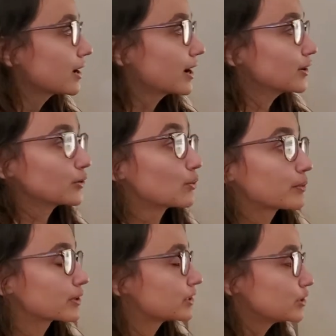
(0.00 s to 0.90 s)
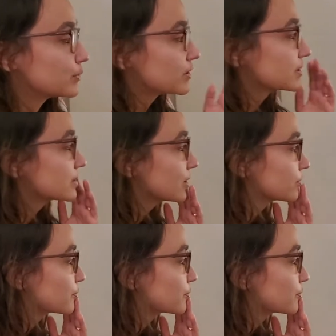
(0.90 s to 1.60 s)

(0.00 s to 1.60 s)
I don't know what we're gonna do with this stuff,